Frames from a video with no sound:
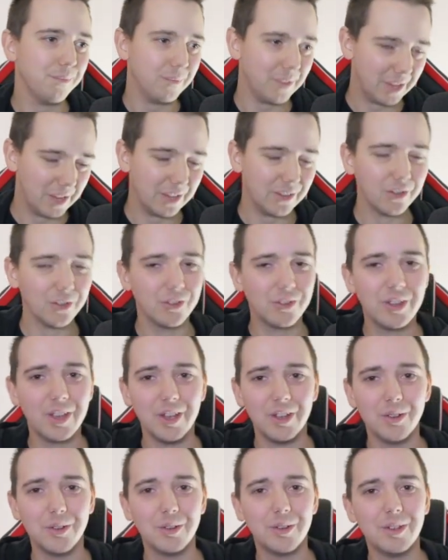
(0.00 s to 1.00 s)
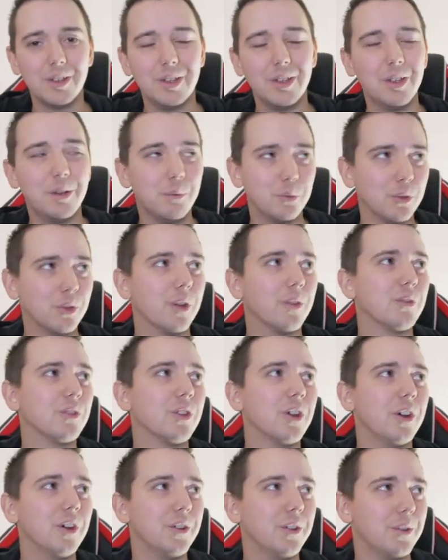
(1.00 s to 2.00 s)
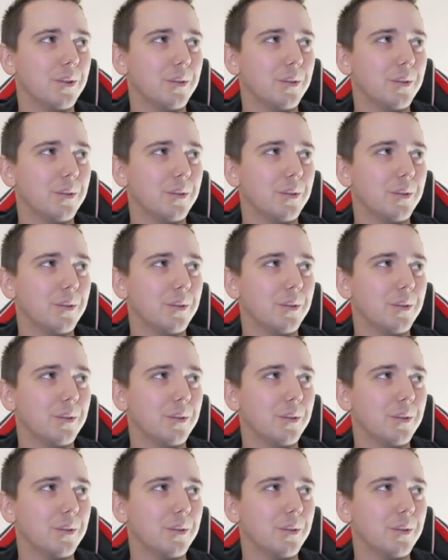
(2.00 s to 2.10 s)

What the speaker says: as I said, it was offside.